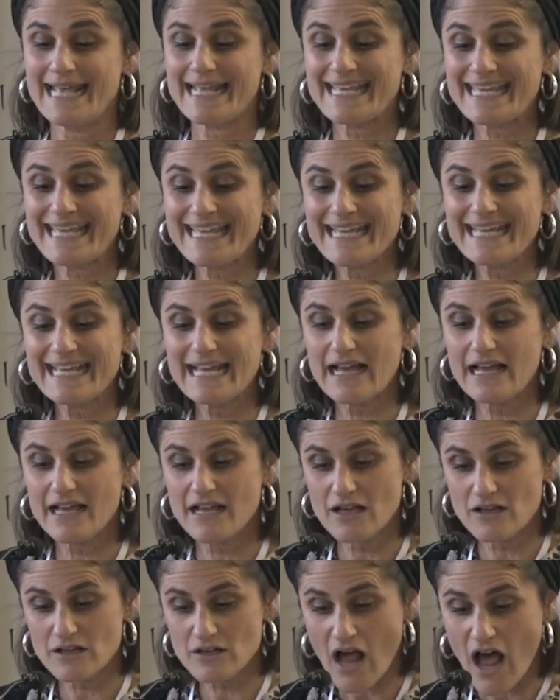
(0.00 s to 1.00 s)
He
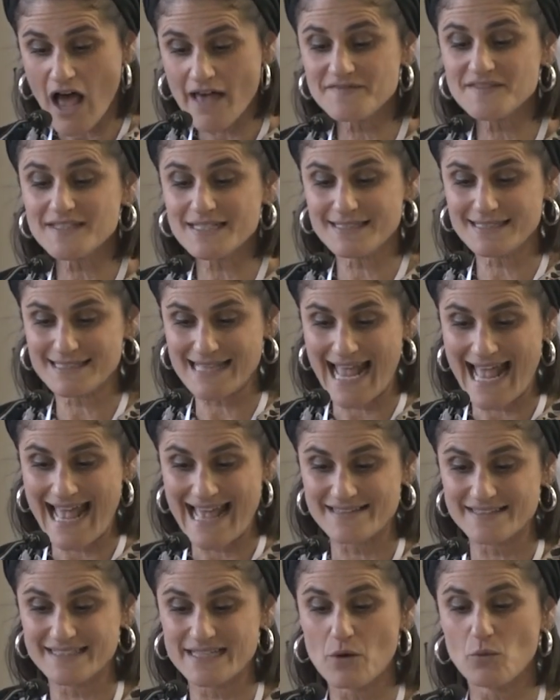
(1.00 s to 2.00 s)

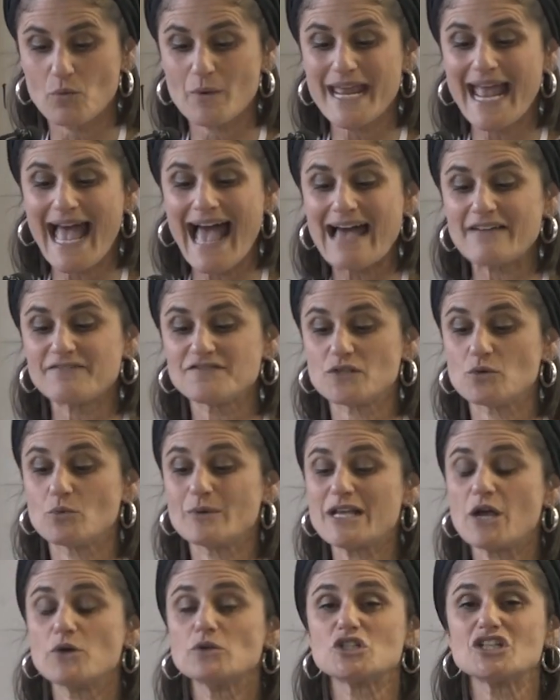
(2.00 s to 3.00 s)
understands that we
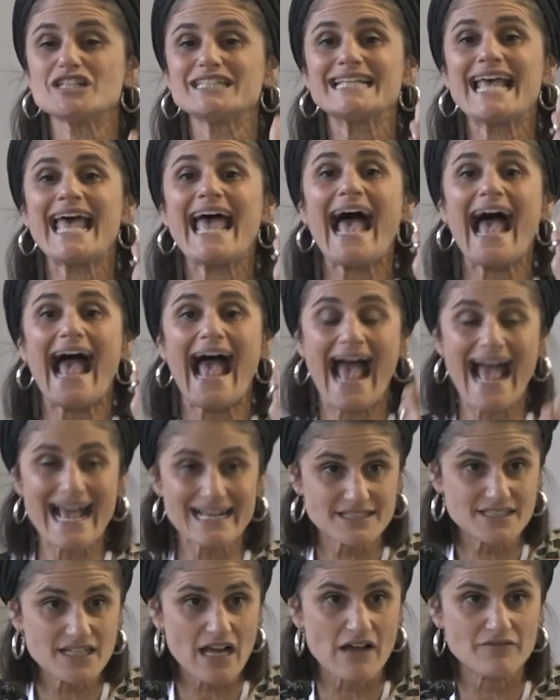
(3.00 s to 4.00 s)
don't just
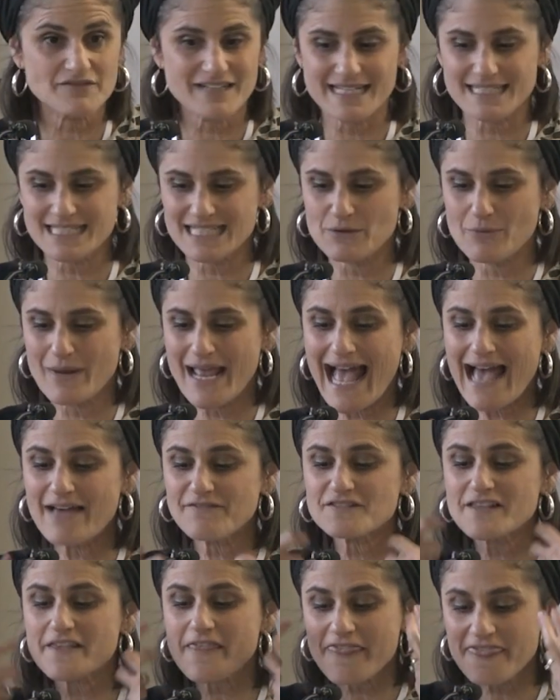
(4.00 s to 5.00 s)
act covenantally, we
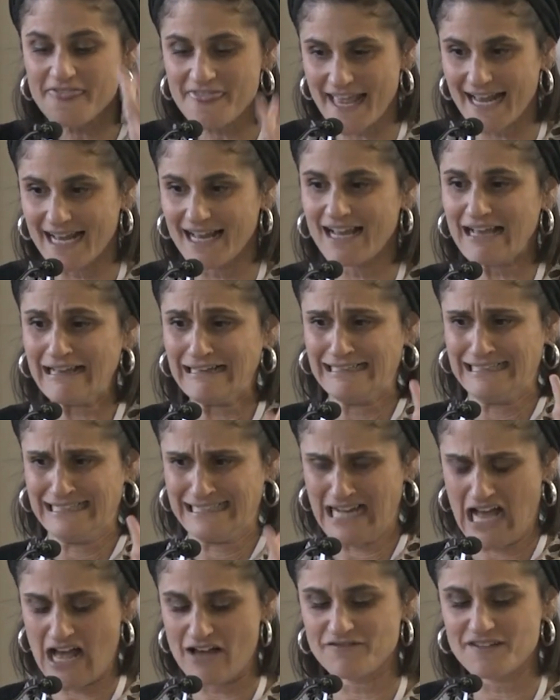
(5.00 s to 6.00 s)
have to think
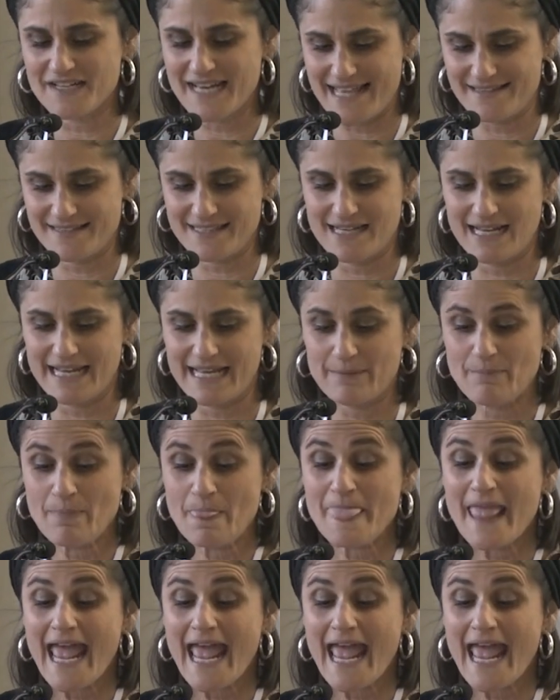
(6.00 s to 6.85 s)
covenantally.